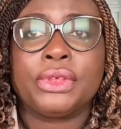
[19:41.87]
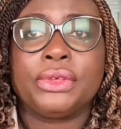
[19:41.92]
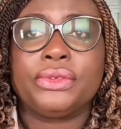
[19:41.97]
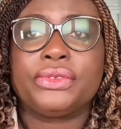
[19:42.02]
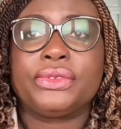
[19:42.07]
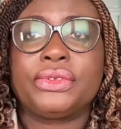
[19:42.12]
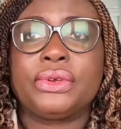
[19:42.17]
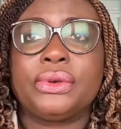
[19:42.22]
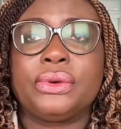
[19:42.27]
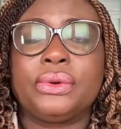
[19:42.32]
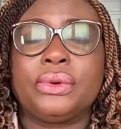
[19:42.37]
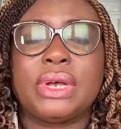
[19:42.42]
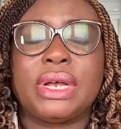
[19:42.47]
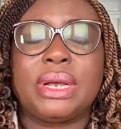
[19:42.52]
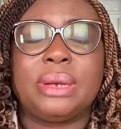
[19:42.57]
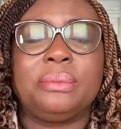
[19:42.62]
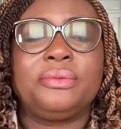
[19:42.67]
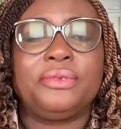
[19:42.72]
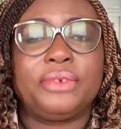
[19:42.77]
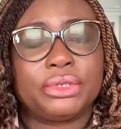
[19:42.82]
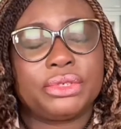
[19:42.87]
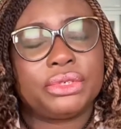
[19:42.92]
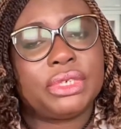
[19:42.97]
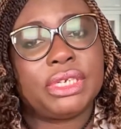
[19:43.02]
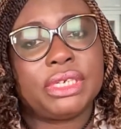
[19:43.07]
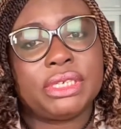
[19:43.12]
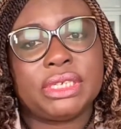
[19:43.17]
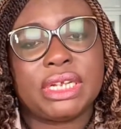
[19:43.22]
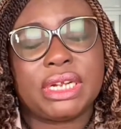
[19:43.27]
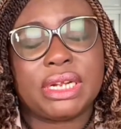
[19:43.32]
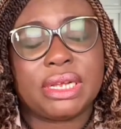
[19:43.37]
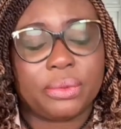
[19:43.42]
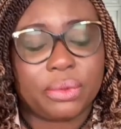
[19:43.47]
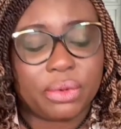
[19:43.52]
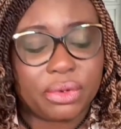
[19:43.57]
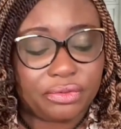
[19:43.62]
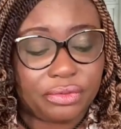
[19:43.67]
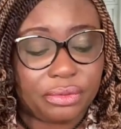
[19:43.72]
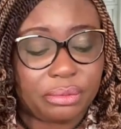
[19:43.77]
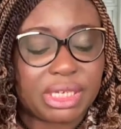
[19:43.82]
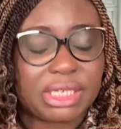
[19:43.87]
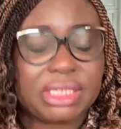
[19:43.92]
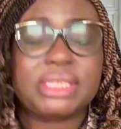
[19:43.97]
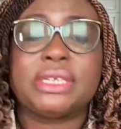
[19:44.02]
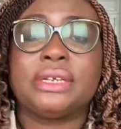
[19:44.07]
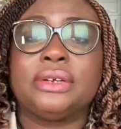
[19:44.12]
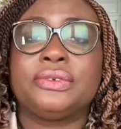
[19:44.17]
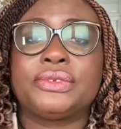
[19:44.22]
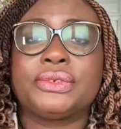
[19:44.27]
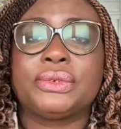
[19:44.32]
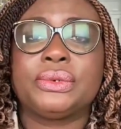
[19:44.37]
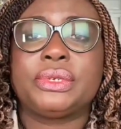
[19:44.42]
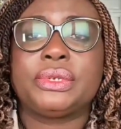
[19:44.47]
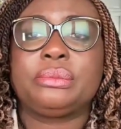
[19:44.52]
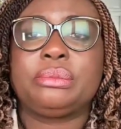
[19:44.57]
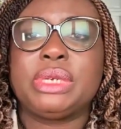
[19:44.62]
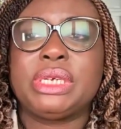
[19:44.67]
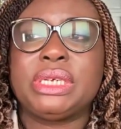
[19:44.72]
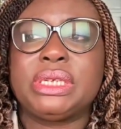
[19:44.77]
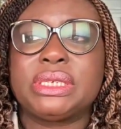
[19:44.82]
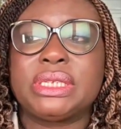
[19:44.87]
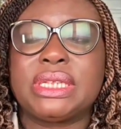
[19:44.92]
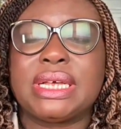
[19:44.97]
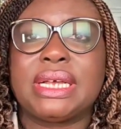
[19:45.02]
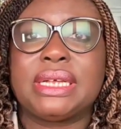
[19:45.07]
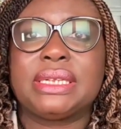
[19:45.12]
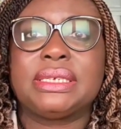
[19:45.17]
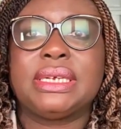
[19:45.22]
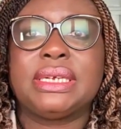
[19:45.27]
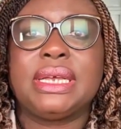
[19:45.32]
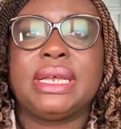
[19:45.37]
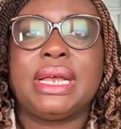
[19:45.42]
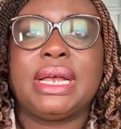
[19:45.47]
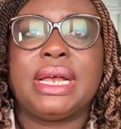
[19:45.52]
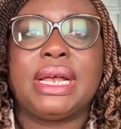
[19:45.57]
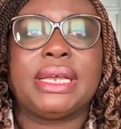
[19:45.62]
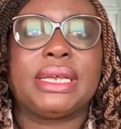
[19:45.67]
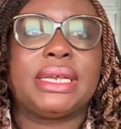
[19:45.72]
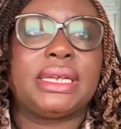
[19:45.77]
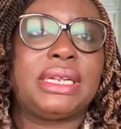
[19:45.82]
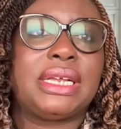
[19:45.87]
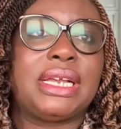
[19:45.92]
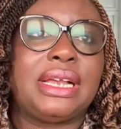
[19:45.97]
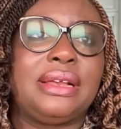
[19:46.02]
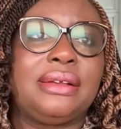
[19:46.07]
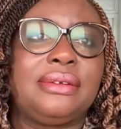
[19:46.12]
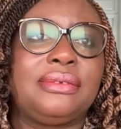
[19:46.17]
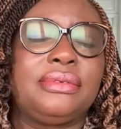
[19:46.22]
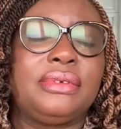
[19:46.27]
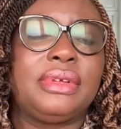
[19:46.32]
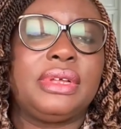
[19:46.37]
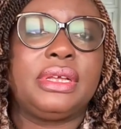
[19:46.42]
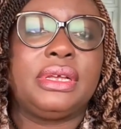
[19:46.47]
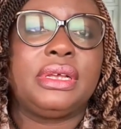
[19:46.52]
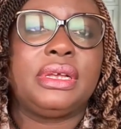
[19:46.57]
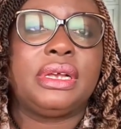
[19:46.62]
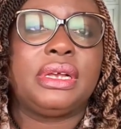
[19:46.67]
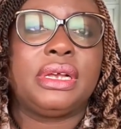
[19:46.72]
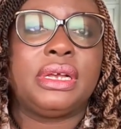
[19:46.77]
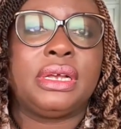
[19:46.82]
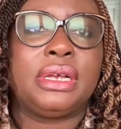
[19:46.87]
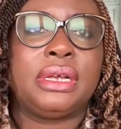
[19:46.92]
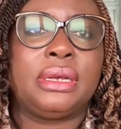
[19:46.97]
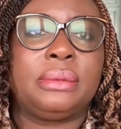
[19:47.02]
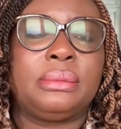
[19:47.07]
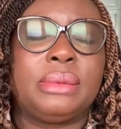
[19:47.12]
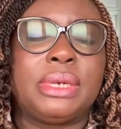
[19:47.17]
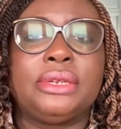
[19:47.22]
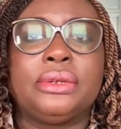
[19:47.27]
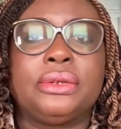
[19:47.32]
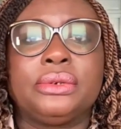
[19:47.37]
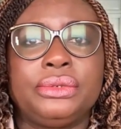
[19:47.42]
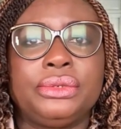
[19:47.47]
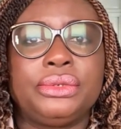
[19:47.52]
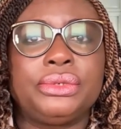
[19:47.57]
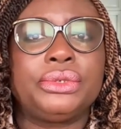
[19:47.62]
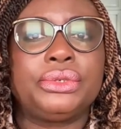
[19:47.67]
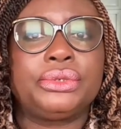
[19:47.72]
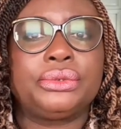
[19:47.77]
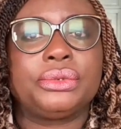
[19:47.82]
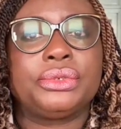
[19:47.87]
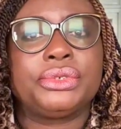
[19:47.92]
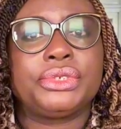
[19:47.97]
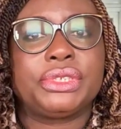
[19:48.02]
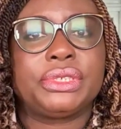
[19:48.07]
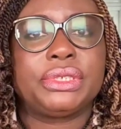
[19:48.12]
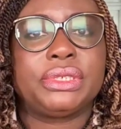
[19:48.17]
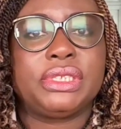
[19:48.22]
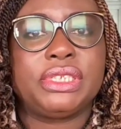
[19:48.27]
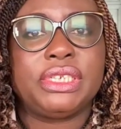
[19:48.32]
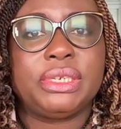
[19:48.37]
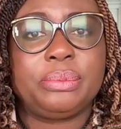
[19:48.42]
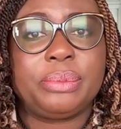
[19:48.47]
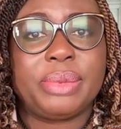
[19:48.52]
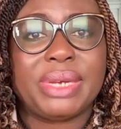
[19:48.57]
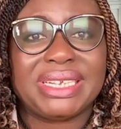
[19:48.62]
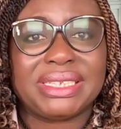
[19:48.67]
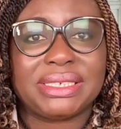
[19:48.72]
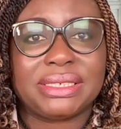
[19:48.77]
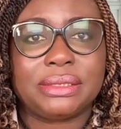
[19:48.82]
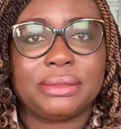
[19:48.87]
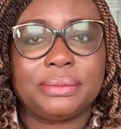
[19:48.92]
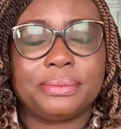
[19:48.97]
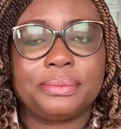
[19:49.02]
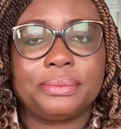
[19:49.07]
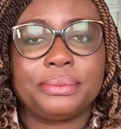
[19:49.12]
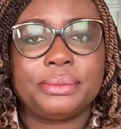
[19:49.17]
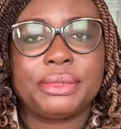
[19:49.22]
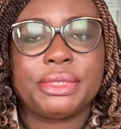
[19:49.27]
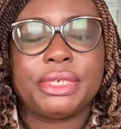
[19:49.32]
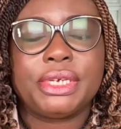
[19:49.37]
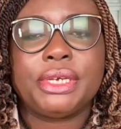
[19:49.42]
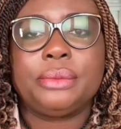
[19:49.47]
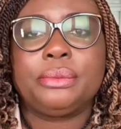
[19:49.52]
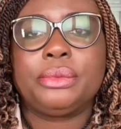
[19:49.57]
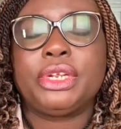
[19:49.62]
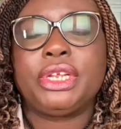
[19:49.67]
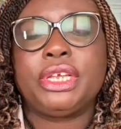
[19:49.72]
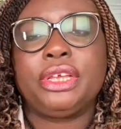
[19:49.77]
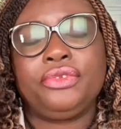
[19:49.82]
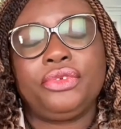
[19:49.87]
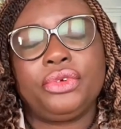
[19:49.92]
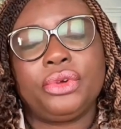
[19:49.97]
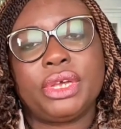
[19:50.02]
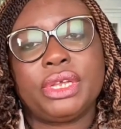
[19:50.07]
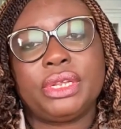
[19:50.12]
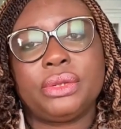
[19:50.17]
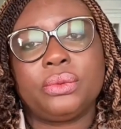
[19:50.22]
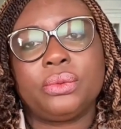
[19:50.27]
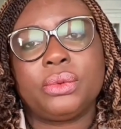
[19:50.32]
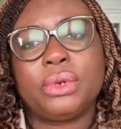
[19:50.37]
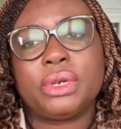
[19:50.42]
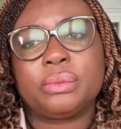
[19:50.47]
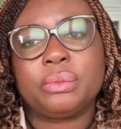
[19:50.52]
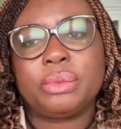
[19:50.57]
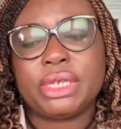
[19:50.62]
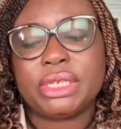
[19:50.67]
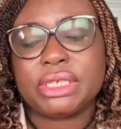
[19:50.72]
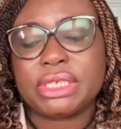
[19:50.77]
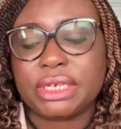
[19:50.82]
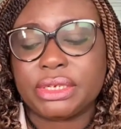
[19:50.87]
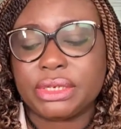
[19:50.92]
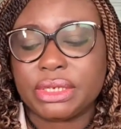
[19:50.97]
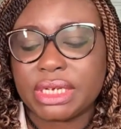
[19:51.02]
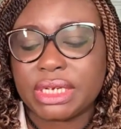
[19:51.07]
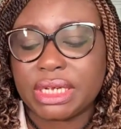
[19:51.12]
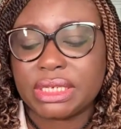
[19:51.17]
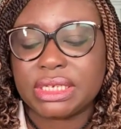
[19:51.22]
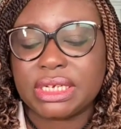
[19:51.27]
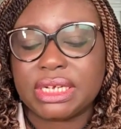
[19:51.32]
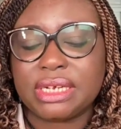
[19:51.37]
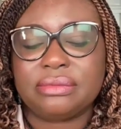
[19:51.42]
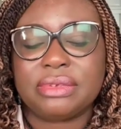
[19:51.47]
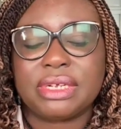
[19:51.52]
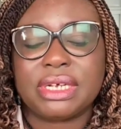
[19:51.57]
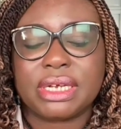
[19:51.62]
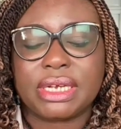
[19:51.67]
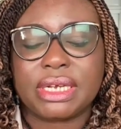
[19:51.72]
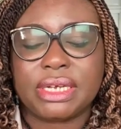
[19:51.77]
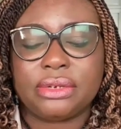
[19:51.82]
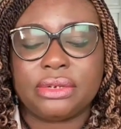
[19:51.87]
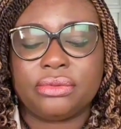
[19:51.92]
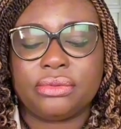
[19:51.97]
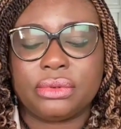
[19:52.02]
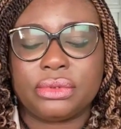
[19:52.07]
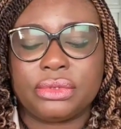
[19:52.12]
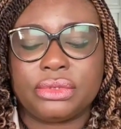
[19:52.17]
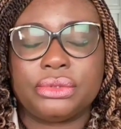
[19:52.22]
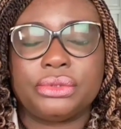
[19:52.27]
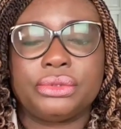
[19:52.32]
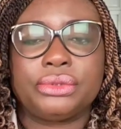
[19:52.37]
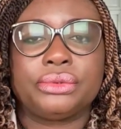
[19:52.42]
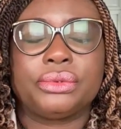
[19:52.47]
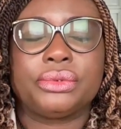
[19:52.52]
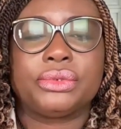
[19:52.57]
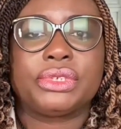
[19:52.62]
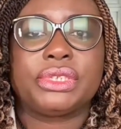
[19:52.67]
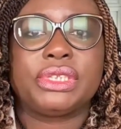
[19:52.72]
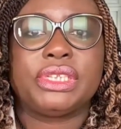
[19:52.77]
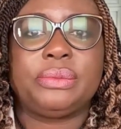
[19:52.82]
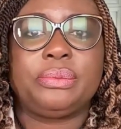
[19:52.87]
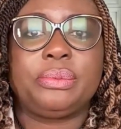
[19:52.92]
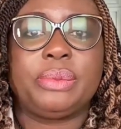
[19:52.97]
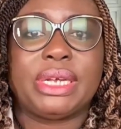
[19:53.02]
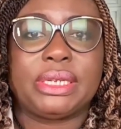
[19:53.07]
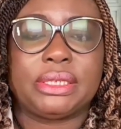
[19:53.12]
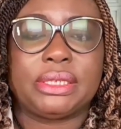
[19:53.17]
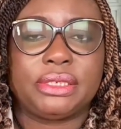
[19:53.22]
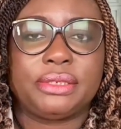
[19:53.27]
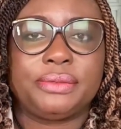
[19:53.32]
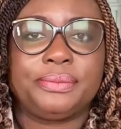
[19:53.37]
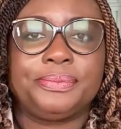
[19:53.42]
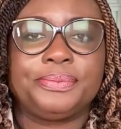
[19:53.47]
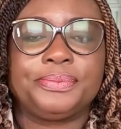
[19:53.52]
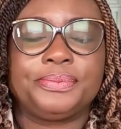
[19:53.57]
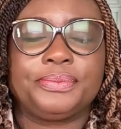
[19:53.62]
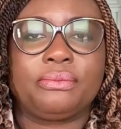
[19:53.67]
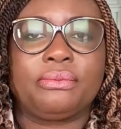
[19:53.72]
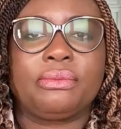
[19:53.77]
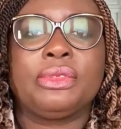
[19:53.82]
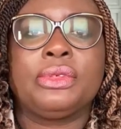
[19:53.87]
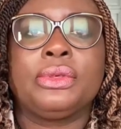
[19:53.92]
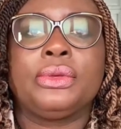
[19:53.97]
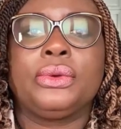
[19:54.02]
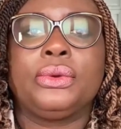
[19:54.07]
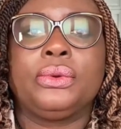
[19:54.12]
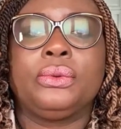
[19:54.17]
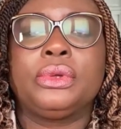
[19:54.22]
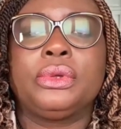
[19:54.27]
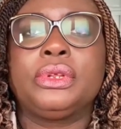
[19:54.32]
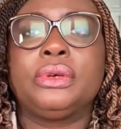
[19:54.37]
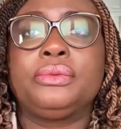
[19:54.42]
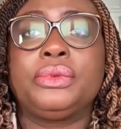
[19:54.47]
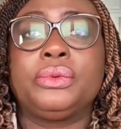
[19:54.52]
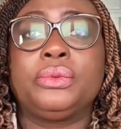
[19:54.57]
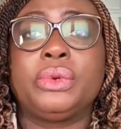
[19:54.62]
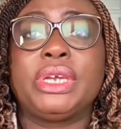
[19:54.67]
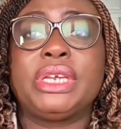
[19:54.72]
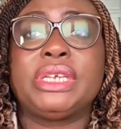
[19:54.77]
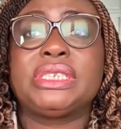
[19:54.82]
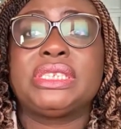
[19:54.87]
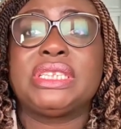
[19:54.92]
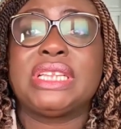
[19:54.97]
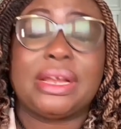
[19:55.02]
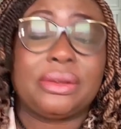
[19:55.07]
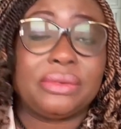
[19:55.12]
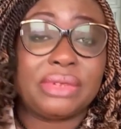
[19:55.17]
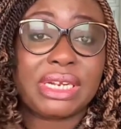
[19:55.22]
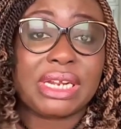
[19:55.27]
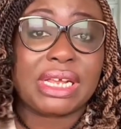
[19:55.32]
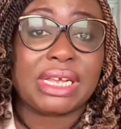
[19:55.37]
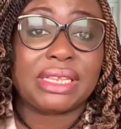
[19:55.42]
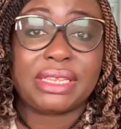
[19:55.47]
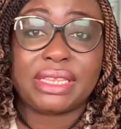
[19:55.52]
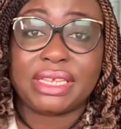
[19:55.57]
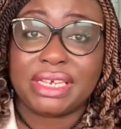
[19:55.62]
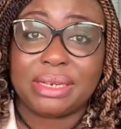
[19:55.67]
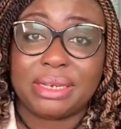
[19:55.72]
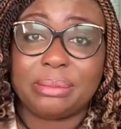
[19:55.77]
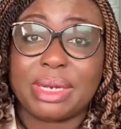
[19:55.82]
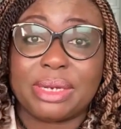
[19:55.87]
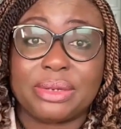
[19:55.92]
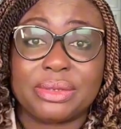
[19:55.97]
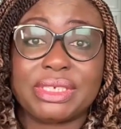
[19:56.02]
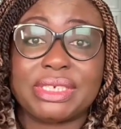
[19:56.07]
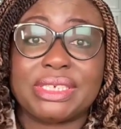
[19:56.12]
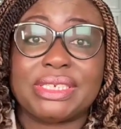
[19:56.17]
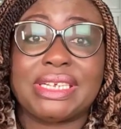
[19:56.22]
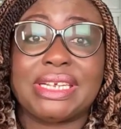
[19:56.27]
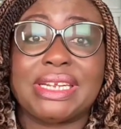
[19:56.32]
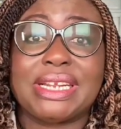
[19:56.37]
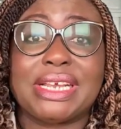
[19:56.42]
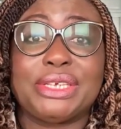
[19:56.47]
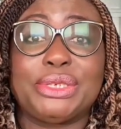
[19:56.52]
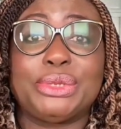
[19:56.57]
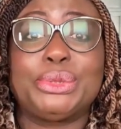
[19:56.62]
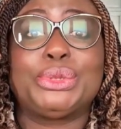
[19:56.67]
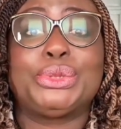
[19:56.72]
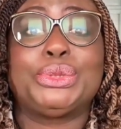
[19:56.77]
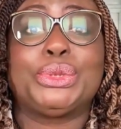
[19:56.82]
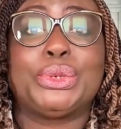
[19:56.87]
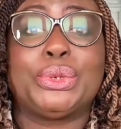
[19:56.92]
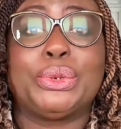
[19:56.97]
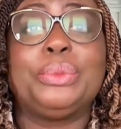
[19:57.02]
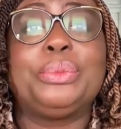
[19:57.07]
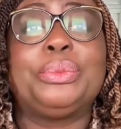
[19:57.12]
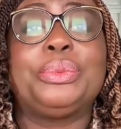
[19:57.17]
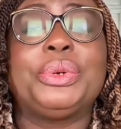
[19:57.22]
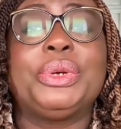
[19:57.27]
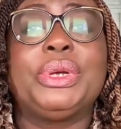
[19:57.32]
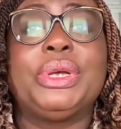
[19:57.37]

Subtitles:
So I'm fortunate that I work for myself. So it means that I can have an unusual sleep pattern. But if you're in the workplace and you can't have that kind of unusual sleep pattern, one of the ways now that I think about it that I used to cope